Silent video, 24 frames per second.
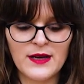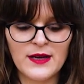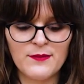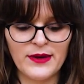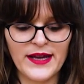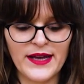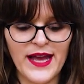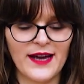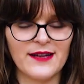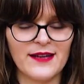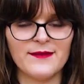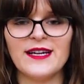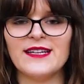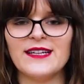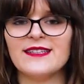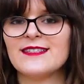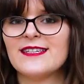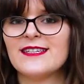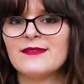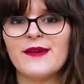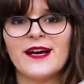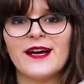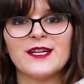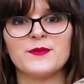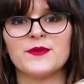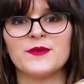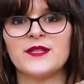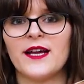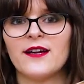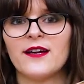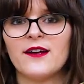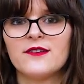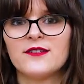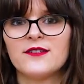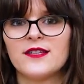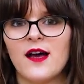But yeah, instant mashed
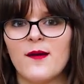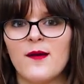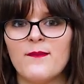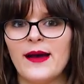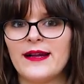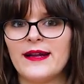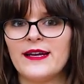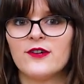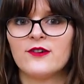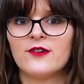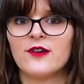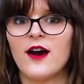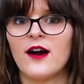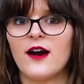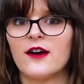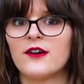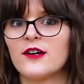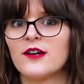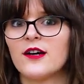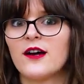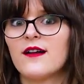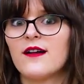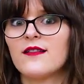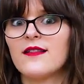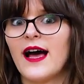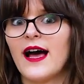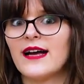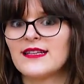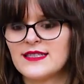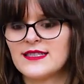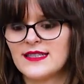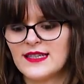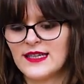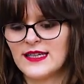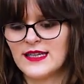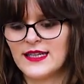potatoes, a Betty Crocker
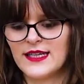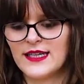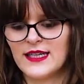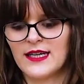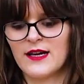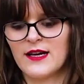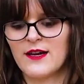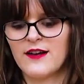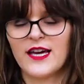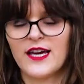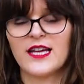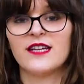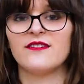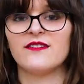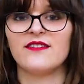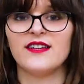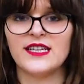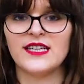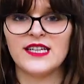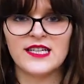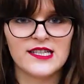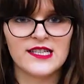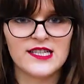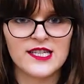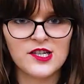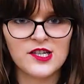classic convenience